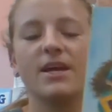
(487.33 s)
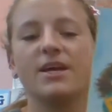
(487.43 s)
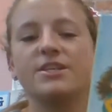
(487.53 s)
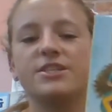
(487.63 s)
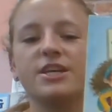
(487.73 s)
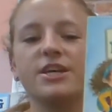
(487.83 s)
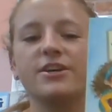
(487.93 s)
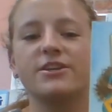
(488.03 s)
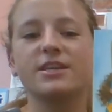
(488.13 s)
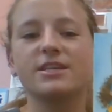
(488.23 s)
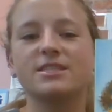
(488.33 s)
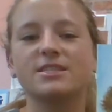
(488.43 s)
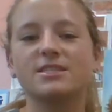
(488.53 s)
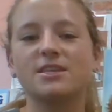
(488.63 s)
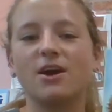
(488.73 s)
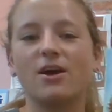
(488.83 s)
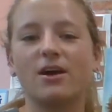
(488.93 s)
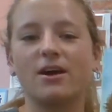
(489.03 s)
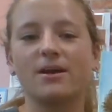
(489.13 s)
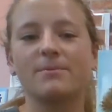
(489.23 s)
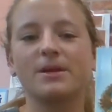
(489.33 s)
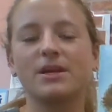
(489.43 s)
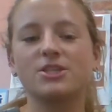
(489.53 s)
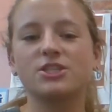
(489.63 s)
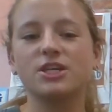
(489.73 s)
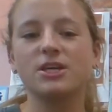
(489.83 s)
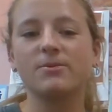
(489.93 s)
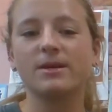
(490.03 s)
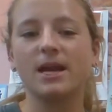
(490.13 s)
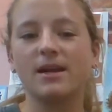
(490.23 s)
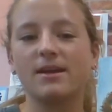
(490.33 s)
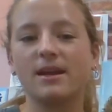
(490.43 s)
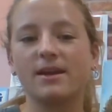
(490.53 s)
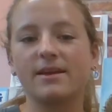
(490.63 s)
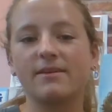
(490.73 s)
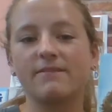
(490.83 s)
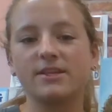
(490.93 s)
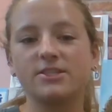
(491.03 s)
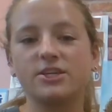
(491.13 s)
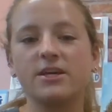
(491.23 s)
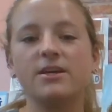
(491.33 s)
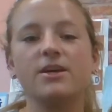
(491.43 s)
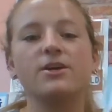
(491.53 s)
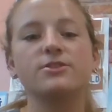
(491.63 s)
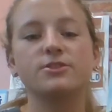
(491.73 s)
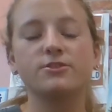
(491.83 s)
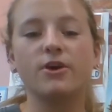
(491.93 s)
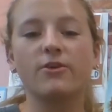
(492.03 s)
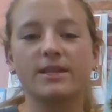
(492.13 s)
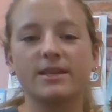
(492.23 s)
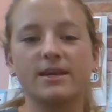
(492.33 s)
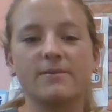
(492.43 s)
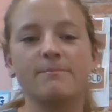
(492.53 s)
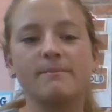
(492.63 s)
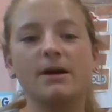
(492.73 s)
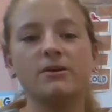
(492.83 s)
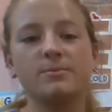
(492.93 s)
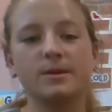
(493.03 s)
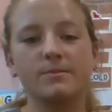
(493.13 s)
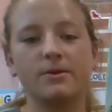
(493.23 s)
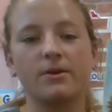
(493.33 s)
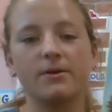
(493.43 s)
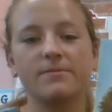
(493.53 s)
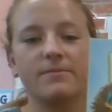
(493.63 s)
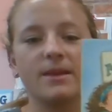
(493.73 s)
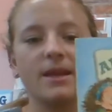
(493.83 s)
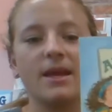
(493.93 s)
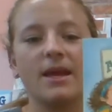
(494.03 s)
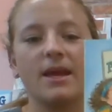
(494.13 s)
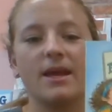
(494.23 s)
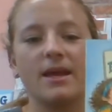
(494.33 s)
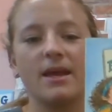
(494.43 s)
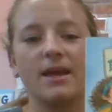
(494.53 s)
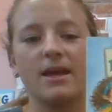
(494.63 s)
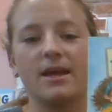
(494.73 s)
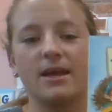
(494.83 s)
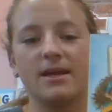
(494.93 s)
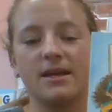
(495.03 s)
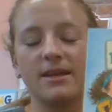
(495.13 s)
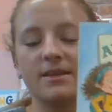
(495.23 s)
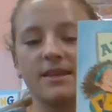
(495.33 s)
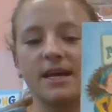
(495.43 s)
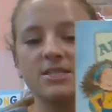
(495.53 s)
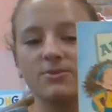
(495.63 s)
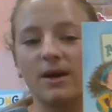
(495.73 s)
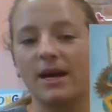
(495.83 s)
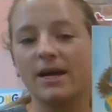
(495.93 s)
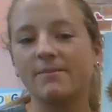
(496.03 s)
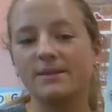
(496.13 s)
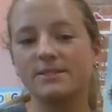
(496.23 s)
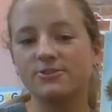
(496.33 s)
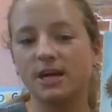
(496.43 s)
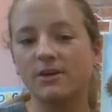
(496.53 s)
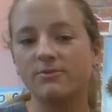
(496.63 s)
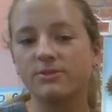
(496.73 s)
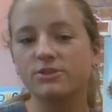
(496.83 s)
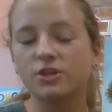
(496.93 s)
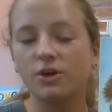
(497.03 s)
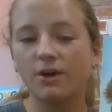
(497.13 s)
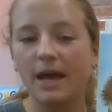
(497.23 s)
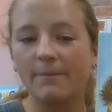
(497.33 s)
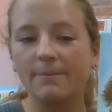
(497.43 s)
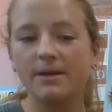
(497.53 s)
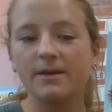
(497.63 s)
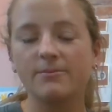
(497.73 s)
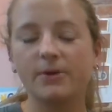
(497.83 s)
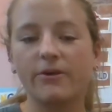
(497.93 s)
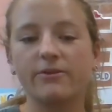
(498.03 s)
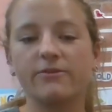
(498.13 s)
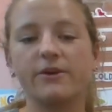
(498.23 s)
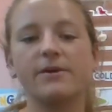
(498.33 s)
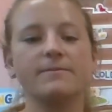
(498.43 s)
She earned the star because she went on an adventure to go get the milk people. And I think that's why Mr. Todd was so happy and proud of her.